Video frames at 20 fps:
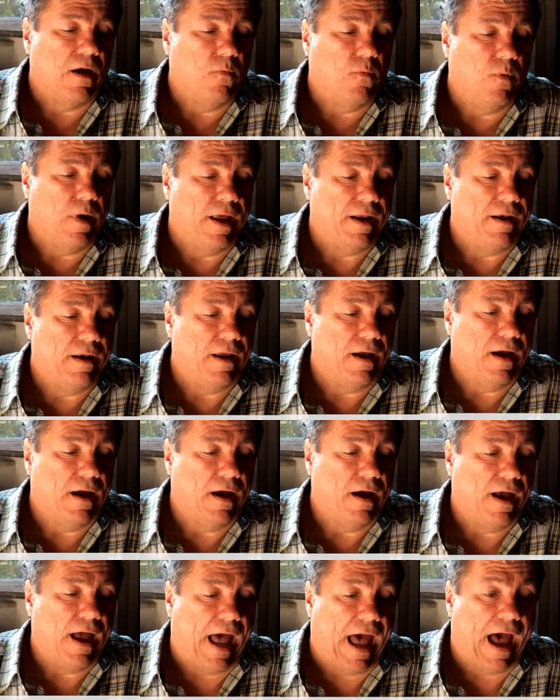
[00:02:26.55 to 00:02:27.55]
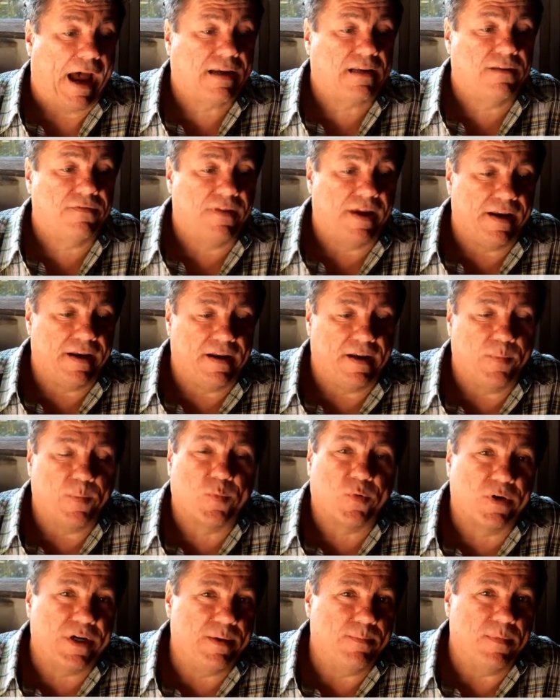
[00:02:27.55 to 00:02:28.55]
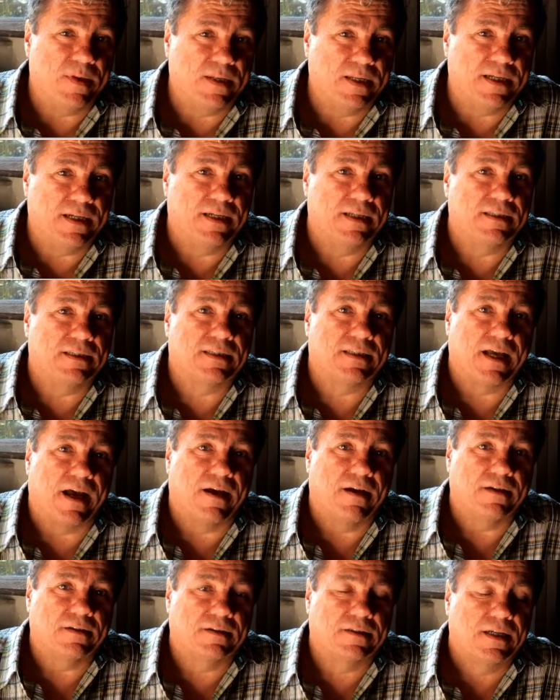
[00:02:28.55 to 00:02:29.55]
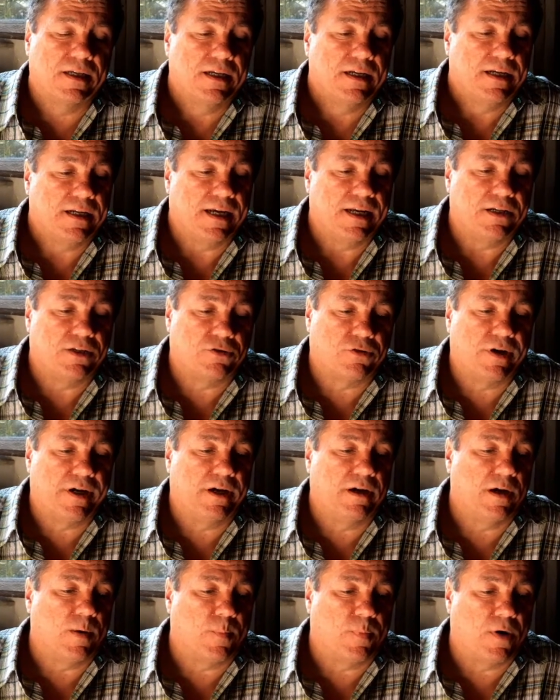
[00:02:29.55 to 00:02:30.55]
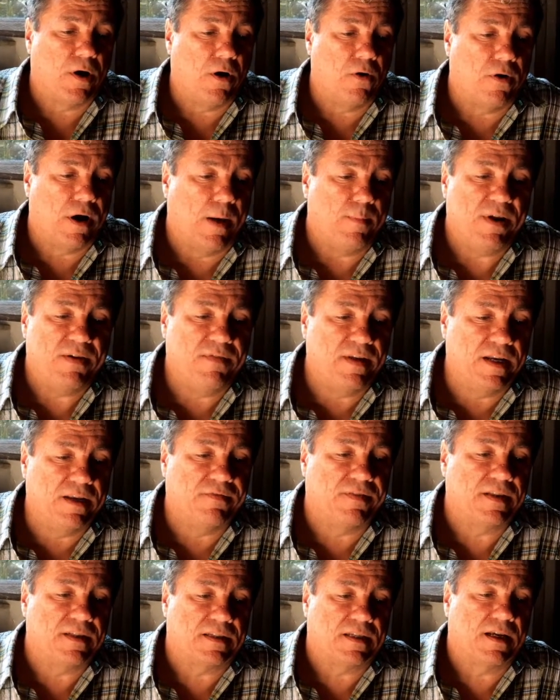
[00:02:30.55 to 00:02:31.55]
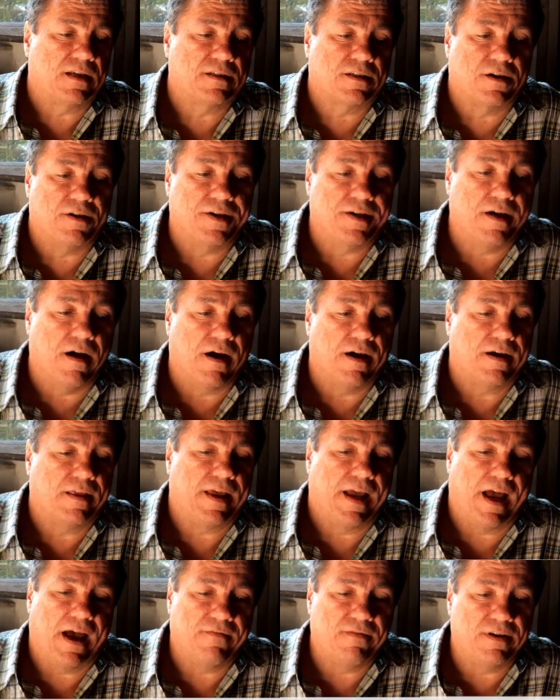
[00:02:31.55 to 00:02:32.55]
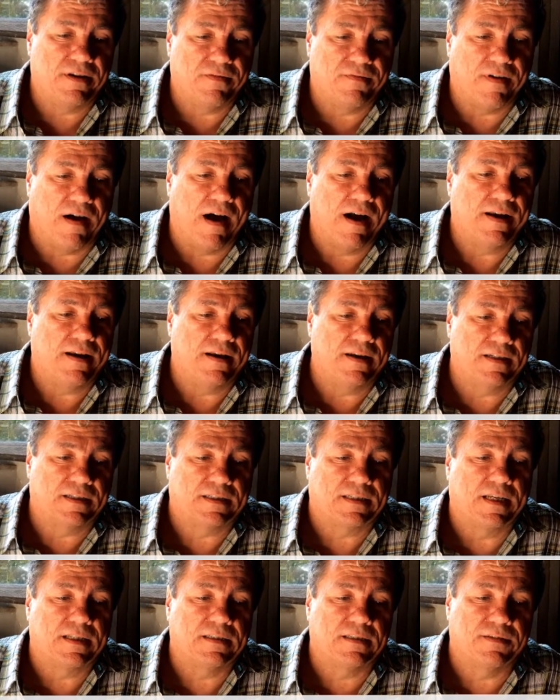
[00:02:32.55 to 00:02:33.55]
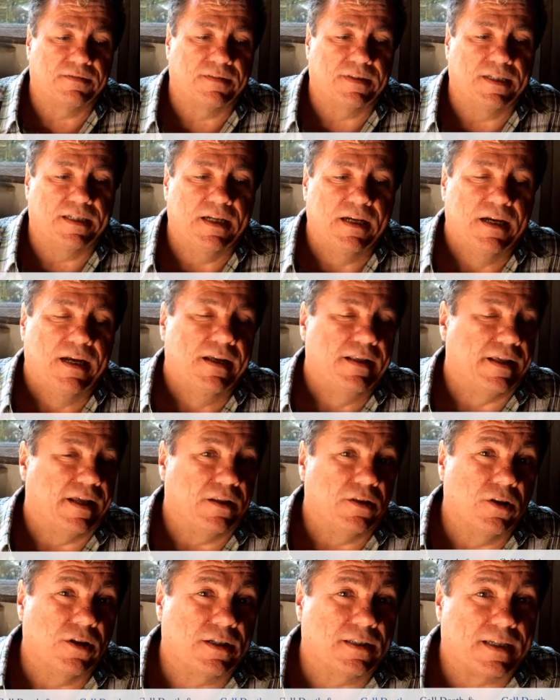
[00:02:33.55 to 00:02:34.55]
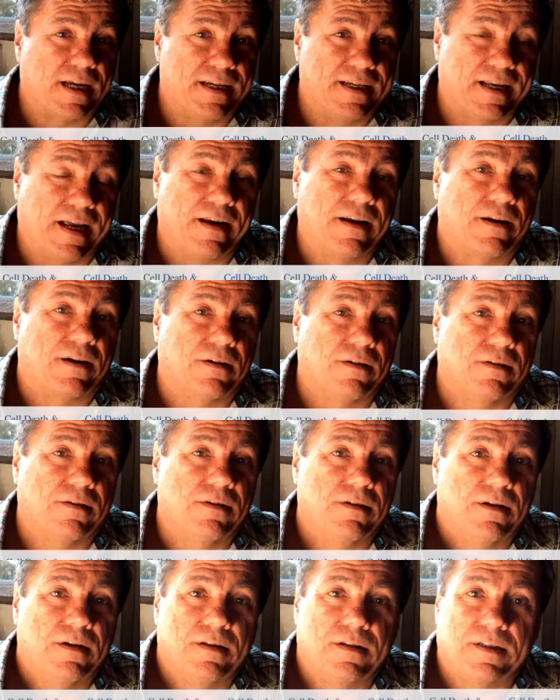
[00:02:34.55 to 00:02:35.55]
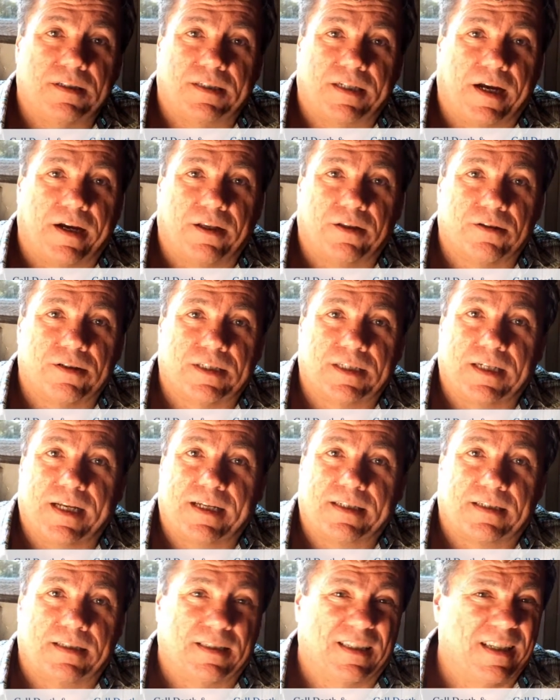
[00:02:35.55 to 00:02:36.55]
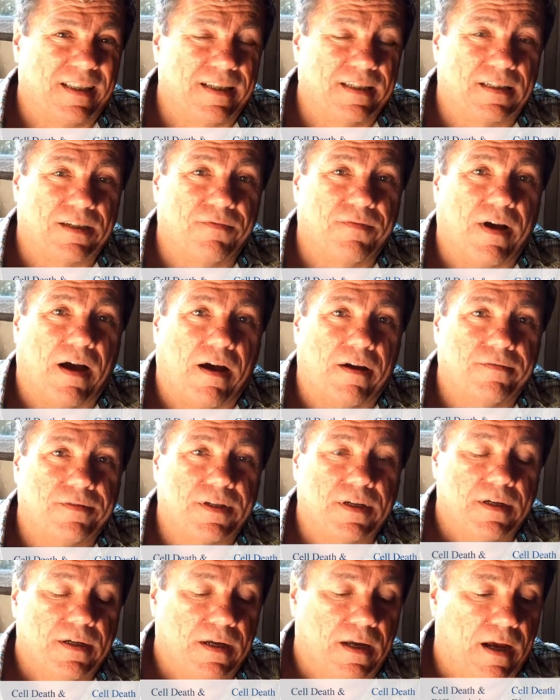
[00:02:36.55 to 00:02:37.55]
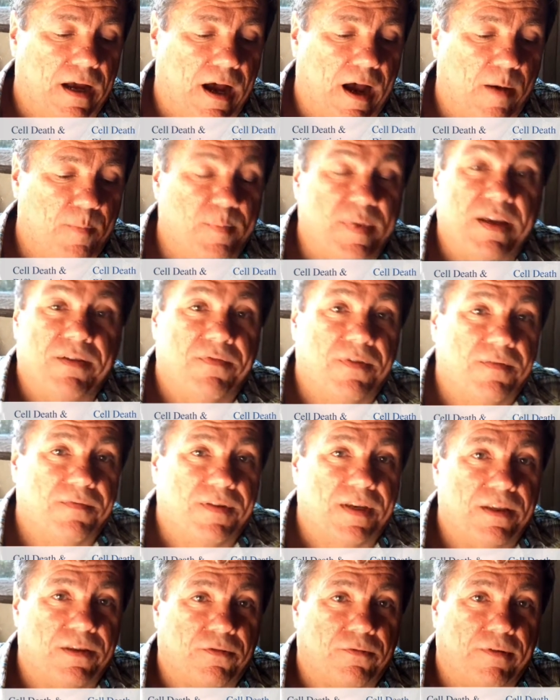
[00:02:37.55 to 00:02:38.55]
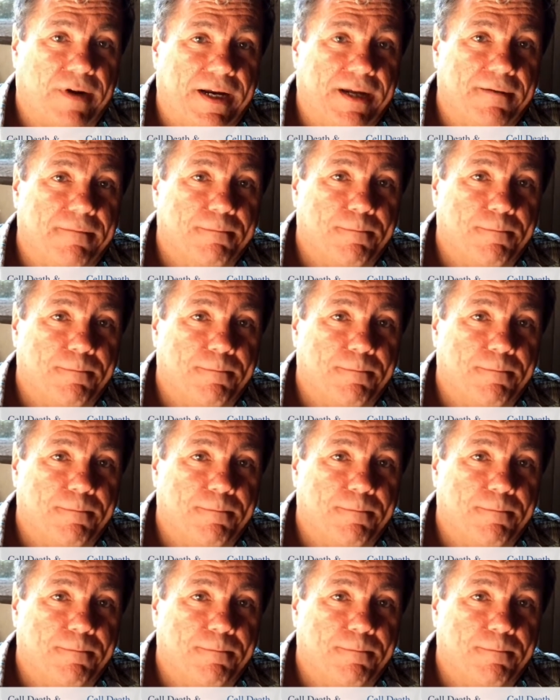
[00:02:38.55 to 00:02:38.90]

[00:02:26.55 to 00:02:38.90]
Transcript: when activated in premalignant cells, can trigger a program, even if the cells are young and they haven't divided extensively, that looks identical to cellular senescence, and this involves p53.